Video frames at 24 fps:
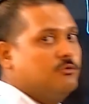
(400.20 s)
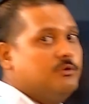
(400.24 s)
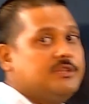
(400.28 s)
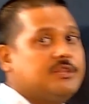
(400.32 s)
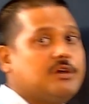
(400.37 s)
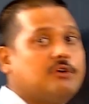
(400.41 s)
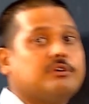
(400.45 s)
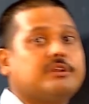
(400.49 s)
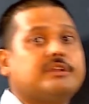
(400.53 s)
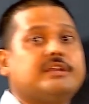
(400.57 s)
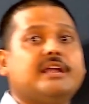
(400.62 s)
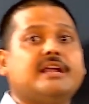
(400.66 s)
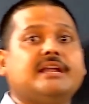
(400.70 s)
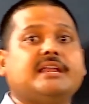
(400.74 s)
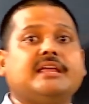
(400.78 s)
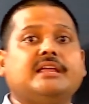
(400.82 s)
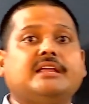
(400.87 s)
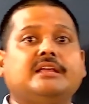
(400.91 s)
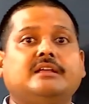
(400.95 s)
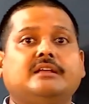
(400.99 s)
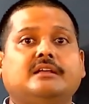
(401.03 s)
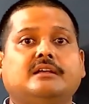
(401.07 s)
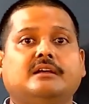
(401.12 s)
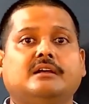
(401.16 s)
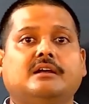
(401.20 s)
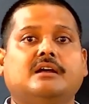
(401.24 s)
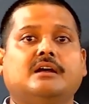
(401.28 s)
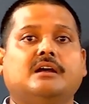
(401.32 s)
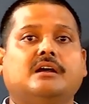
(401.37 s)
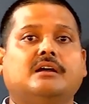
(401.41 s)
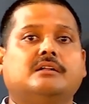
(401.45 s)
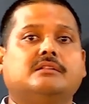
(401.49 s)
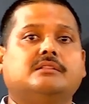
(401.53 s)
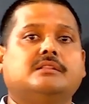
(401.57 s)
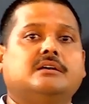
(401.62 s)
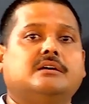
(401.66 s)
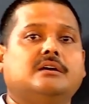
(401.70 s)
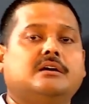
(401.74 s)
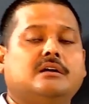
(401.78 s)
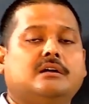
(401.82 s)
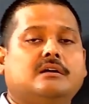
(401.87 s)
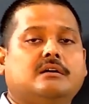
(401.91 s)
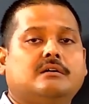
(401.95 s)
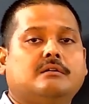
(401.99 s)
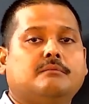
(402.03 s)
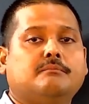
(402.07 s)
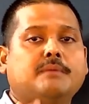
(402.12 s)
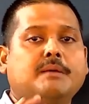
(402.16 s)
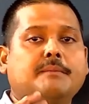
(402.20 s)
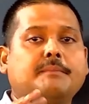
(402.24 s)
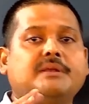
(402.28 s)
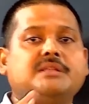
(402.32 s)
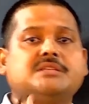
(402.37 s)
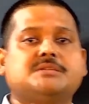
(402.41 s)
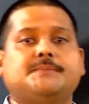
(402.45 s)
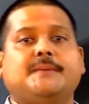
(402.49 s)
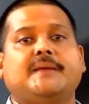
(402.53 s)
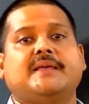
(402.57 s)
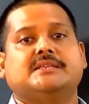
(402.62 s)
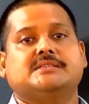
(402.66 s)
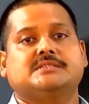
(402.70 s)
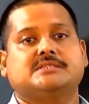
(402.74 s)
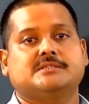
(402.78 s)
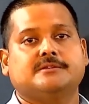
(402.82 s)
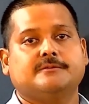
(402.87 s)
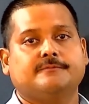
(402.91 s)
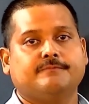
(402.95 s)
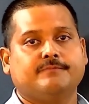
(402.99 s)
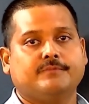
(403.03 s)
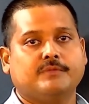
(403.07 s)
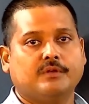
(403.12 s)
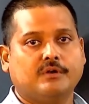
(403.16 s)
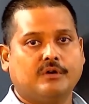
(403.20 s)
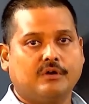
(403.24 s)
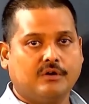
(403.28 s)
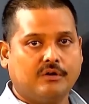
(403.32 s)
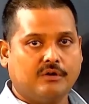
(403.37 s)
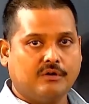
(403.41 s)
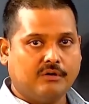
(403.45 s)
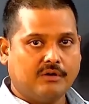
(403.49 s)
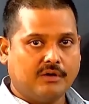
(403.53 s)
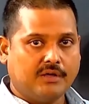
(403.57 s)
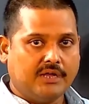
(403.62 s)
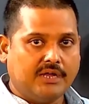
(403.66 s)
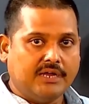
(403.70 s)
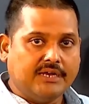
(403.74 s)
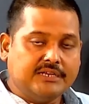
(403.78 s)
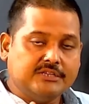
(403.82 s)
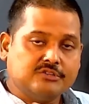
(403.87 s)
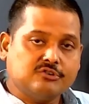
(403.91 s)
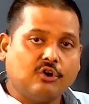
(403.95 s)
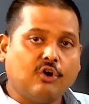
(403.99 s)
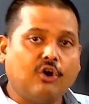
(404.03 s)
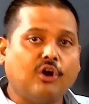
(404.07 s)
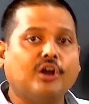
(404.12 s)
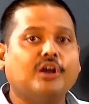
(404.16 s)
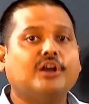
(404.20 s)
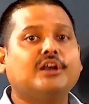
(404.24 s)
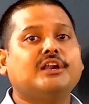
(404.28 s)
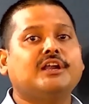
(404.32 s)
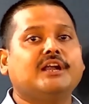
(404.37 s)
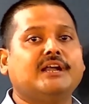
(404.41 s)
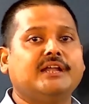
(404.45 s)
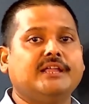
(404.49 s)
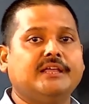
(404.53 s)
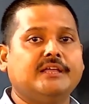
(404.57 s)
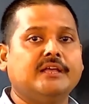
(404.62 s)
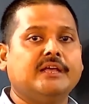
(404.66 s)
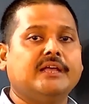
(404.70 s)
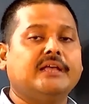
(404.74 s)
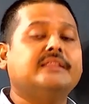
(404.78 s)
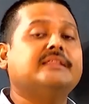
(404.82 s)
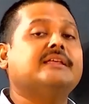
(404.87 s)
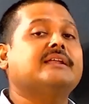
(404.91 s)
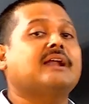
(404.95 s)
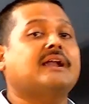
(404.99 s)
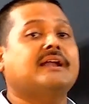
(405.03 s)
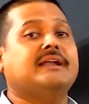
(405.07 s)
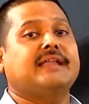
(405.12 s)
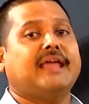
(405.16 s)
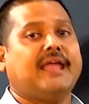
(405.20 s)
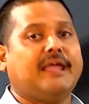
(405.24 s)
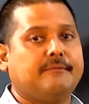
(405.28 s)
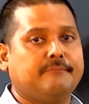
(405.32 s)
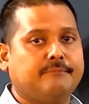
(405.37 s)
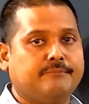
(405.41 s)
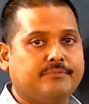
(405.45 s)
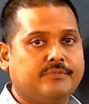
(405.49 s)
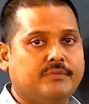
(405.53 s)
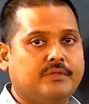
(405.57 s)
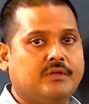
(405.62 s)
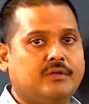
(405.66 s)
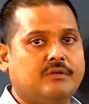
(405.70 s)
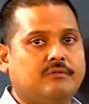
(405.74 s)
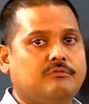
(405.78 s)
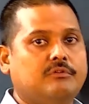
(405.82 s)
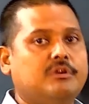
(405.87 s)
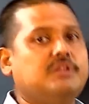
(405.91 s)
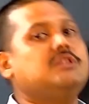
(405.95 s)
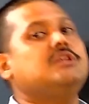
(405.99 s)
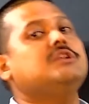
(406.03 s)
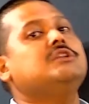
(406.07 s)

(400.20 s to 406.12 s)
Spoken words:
creating the memory space, it is already in the runtime. When